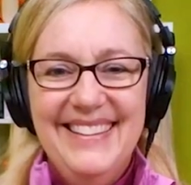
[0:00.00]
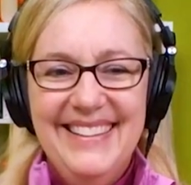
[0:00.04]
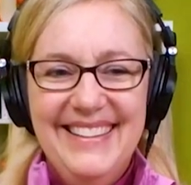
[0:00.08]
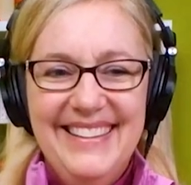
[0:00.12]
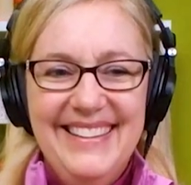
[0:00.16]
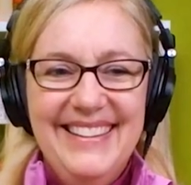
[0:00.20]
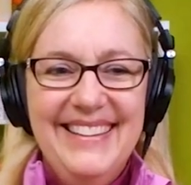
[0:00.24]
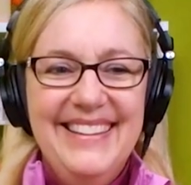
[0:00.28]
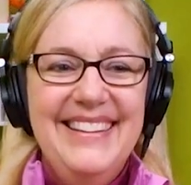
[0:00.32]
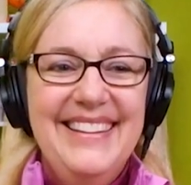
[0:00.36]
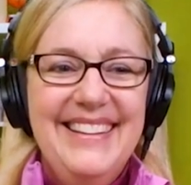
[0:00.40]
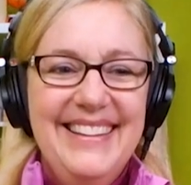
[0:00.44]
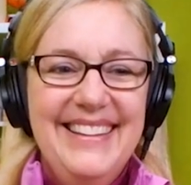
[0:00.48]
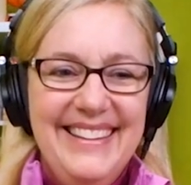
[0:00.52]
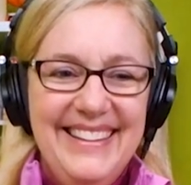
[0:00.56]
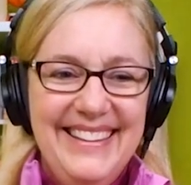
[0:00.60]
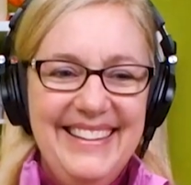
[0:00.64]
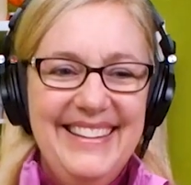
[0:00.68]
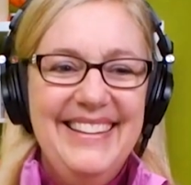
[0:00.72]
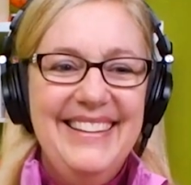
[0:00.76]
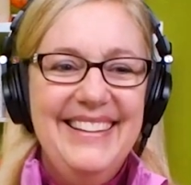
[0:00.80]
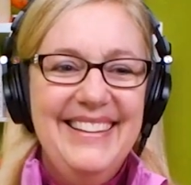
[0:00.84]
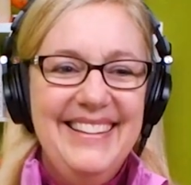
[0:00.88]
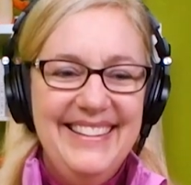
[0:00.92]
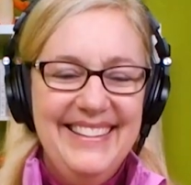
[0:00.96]
Until
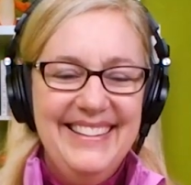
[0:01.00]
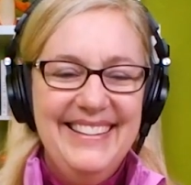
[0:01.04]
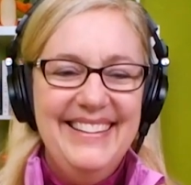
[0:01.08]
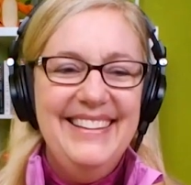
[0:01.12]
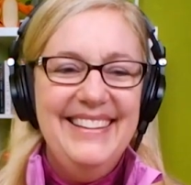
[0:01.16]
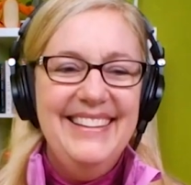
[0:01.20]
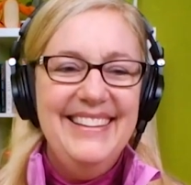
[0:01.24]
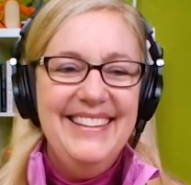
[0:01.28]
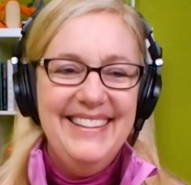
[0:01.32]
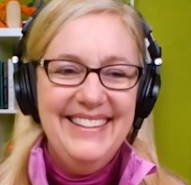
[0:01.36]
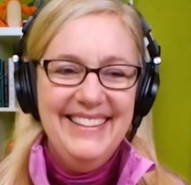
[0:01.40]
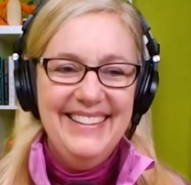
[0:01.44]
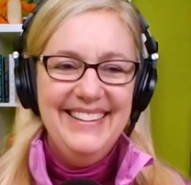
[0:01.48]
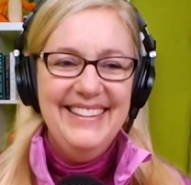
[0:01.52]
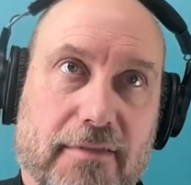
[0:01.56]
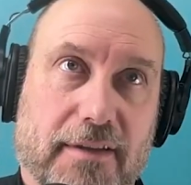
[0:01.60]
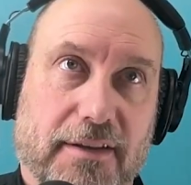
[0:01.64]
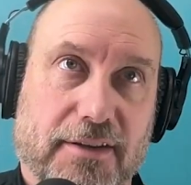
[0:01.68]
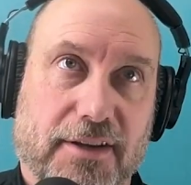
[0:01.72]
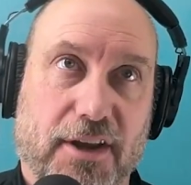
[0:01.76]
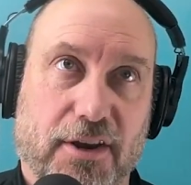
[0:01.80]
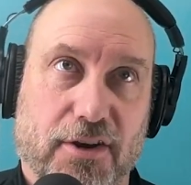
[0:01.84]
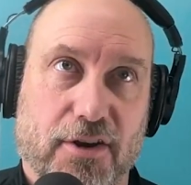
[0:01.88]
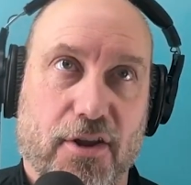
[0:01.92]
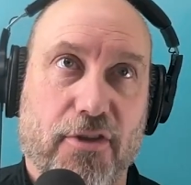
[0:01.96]
you're wrong.
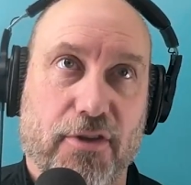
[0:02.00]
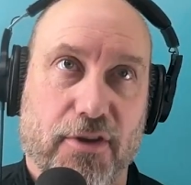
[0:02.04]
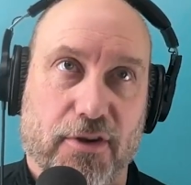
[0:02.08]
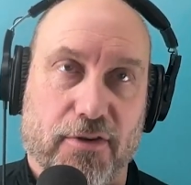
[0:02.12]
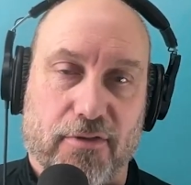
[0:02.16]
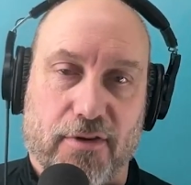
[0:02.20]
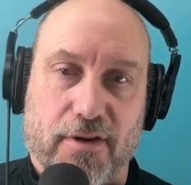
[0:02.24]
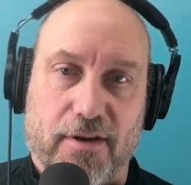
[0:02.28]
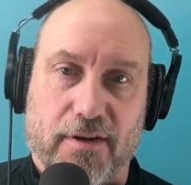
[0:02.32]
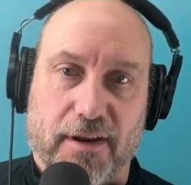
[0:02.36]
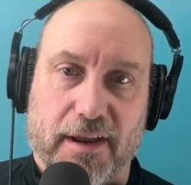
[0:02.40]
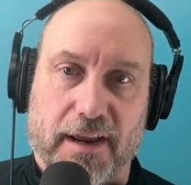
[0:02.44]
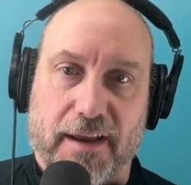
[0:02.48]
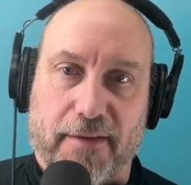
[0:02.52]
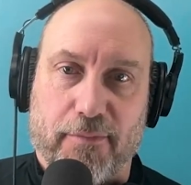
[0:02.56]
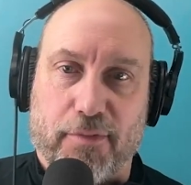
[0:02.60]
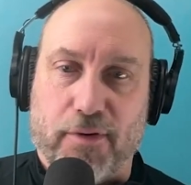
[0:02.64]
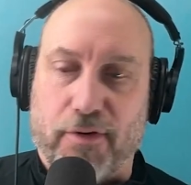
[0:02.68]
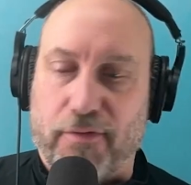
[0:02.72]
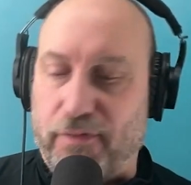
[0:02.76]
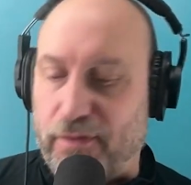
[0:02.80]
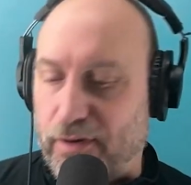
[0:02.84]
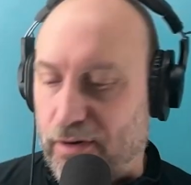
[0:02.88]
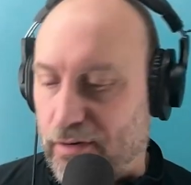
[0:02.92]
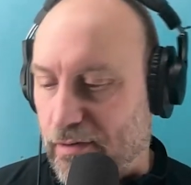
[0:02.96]
Until you know that you're wrong, I get
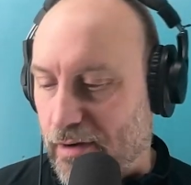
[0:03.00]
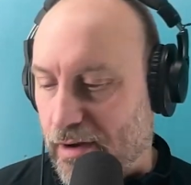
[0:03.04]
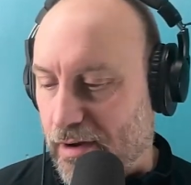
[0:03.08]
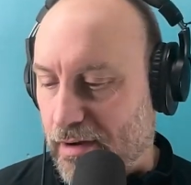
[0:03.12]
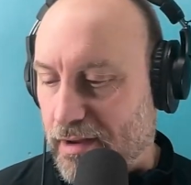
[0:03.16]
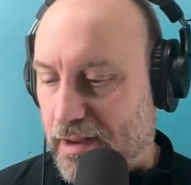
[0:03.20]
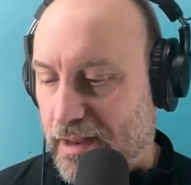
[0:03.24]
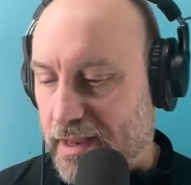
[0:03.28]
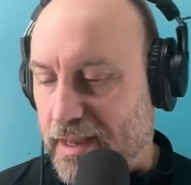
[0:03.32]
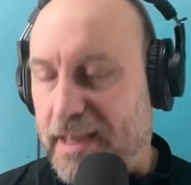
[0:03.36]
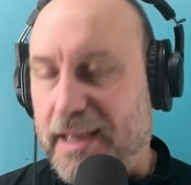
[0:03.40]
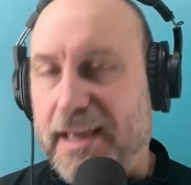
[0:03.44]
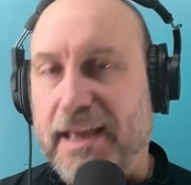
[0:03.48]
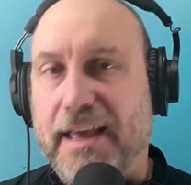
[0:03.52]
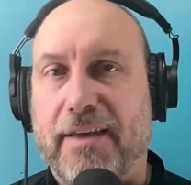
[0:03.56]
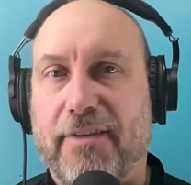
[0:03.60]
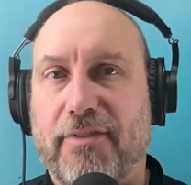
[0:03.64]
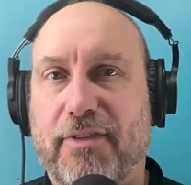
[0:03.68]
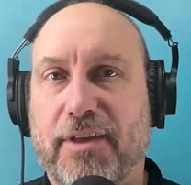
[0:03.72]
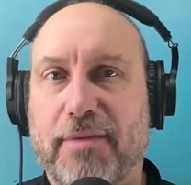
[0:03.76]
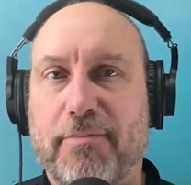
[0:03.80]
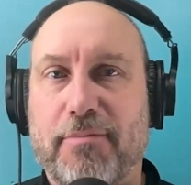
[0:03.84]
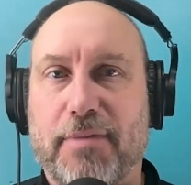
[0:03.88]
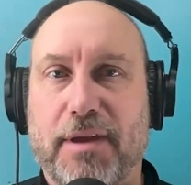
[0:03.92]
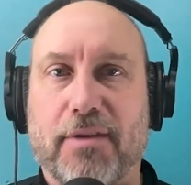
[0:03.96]
proof that you're wrong,
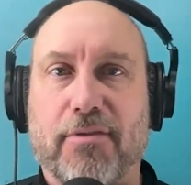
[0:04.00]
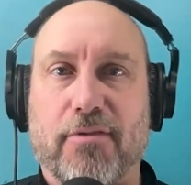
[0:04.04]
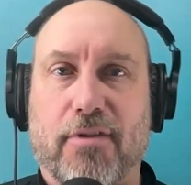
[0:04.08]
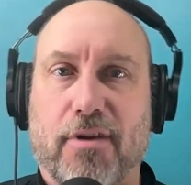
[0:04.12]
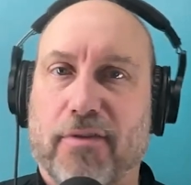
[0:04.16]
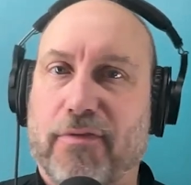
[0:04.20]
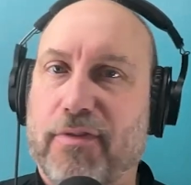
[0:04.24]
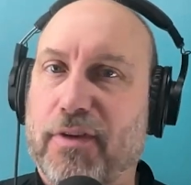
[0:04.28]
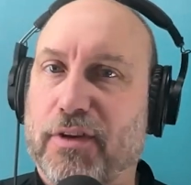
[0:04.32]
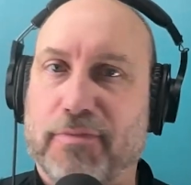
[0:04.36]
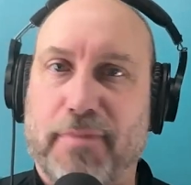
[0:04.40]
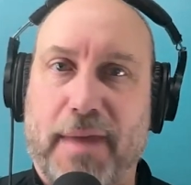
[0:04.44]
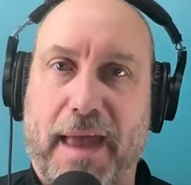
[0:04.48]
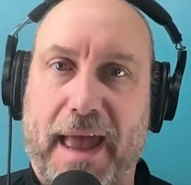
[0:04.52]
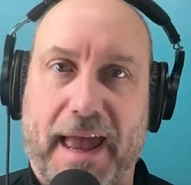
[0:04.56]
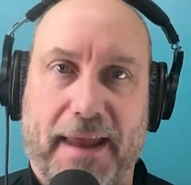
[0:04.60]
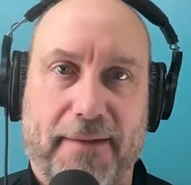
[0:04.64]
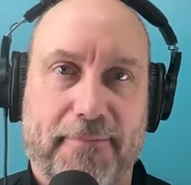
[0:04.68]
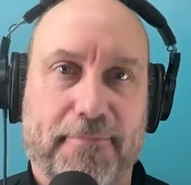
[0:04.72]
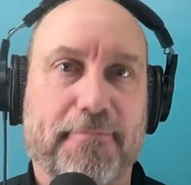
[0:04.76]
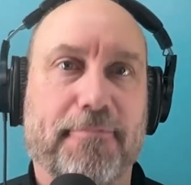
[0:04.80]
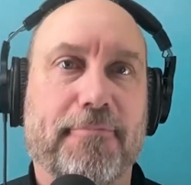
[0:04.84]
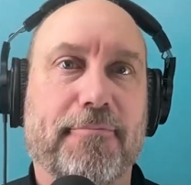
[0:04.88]
then being wrong feels bad.